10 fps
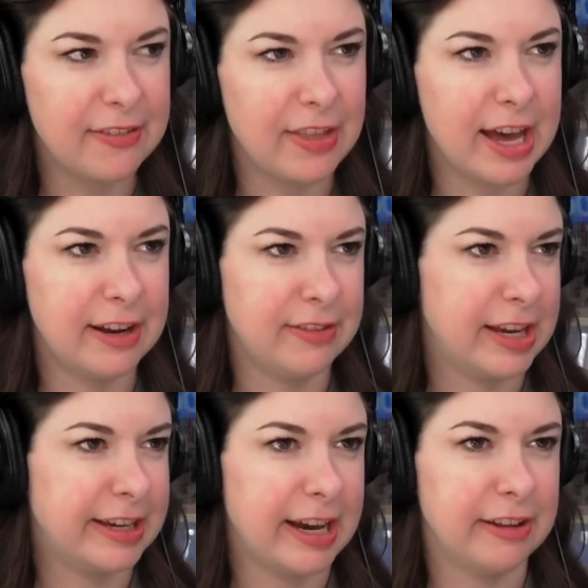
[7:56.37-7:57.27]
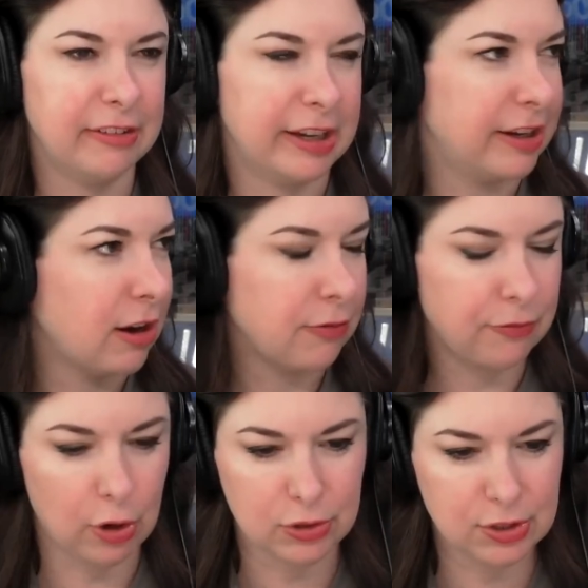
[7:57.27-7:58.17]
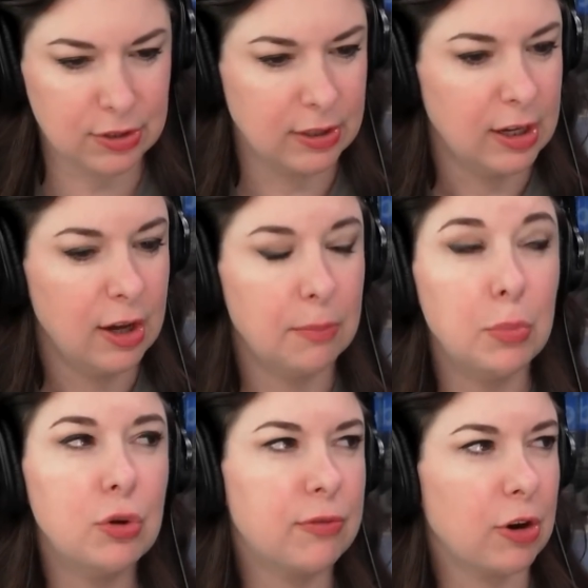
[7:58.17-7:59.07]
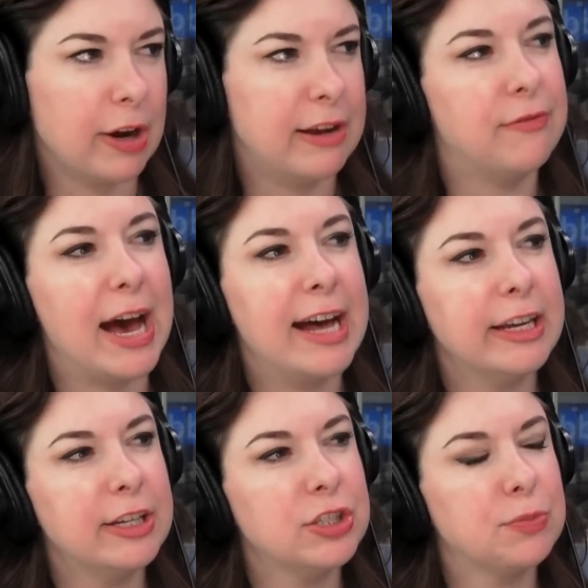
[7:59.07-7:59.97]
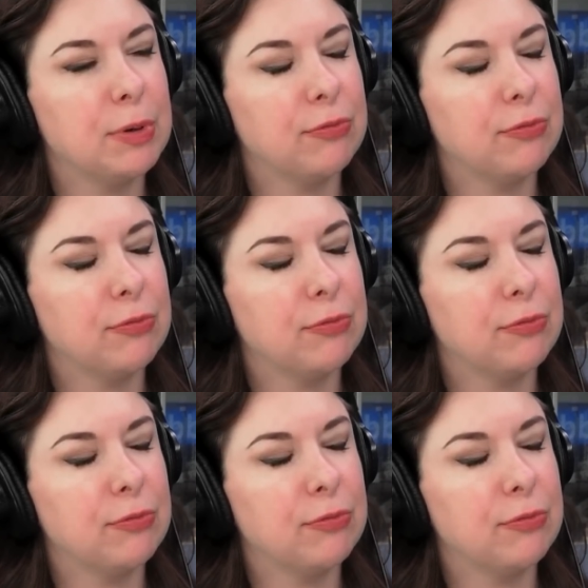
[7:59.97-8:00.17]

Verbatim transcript: and then they get like a first mover advantage